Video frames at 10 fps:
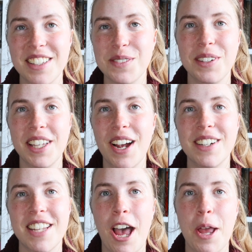a really hard
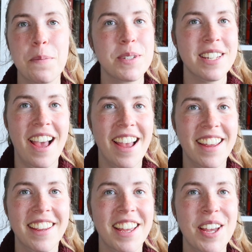time
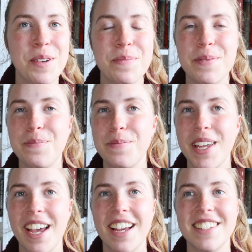denying him,
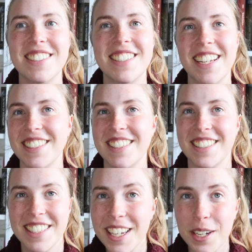because she gets to
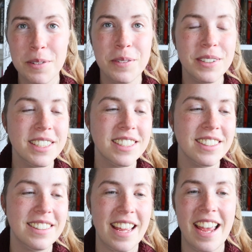see him every
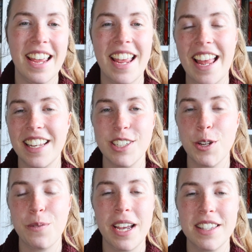single day, and
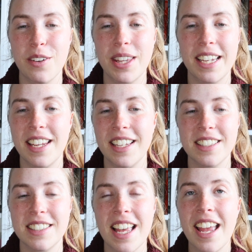she finds out that
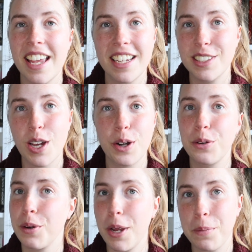he's got a
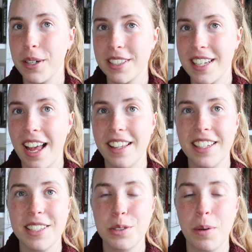great
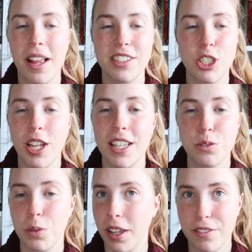personality as well.
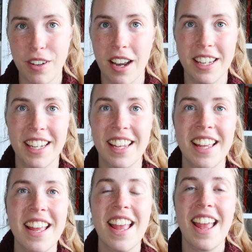He's really funny,
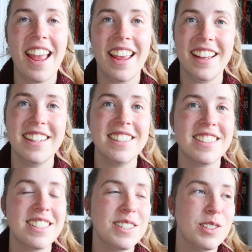
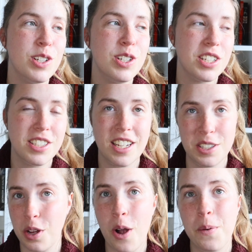and she just does
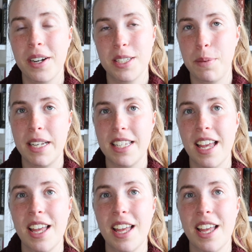not want to spend